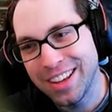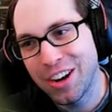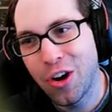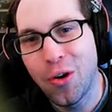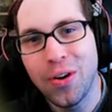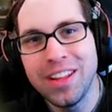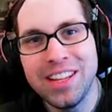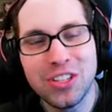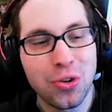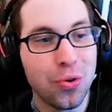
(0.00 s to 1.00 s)
you know, in
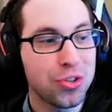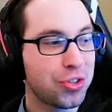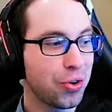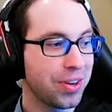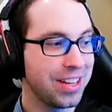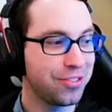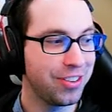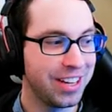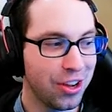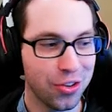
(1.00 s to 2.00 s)
these course showcase
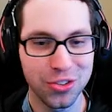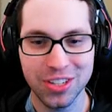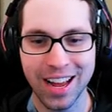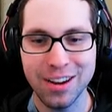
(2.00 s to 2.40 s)
videos, I